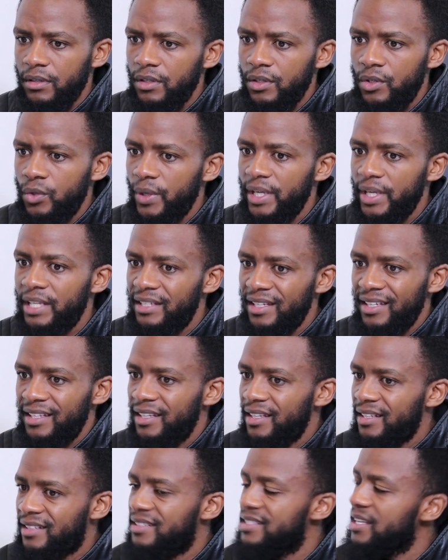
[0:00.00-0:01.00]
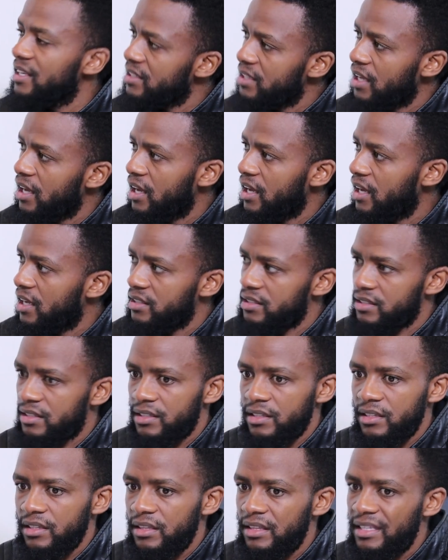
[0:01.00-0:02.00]
You know, it just
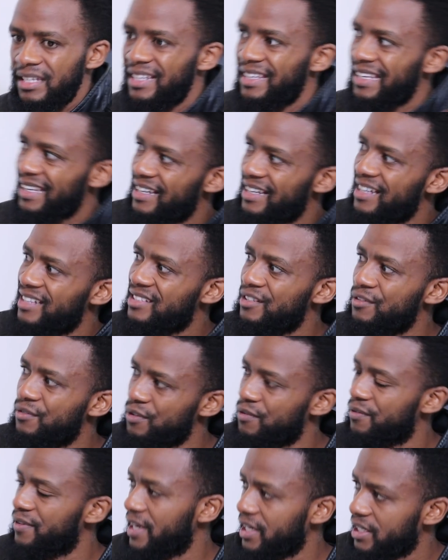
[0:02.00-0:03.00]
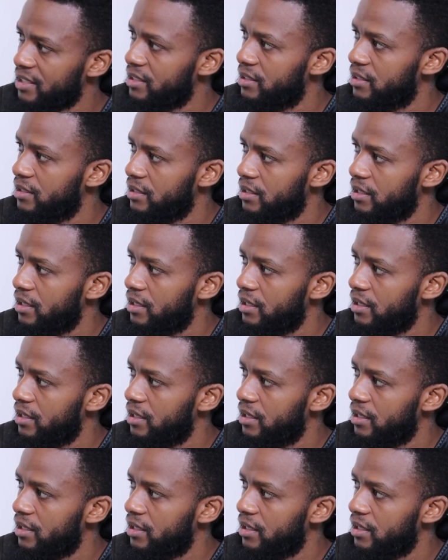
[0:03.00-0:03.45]
has the negative effect.